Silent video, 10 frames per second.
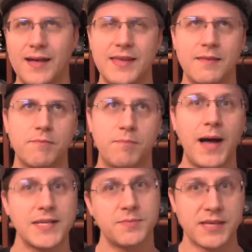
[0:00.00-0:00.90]
I think
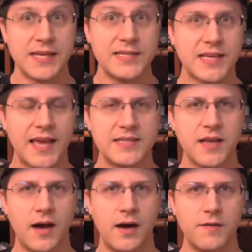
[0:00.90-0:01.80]
possibly it is a case
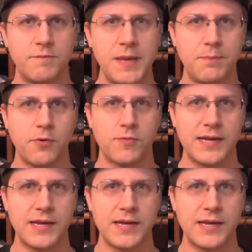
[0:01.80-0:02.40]
of people